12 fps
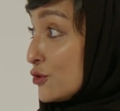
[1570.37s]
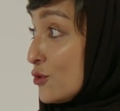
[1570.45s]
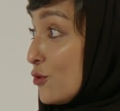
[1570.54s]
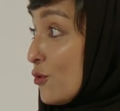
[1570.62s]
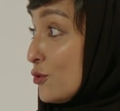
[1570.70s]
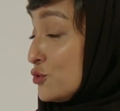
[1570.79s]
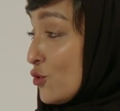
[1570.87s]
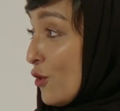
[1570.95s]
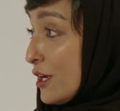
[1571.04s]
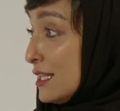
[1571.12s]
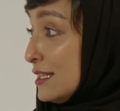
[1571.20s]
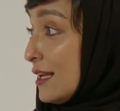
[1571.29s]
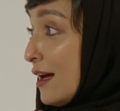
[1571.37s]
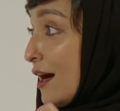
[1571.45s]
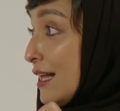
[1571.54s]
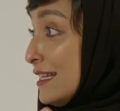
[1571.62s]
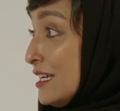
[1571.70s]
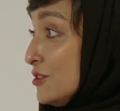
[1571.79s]
to join
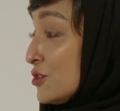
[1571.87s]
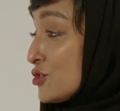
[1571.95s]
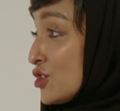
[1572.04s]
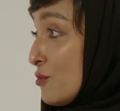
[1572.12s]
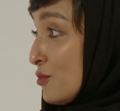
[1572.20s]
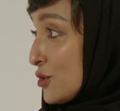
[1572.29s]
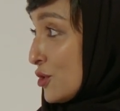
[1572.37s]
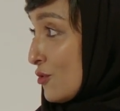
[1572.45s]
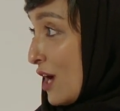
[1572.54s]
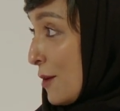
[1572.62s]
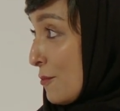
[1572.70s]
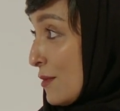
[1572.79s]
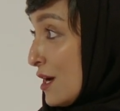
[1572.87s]
a leadership program.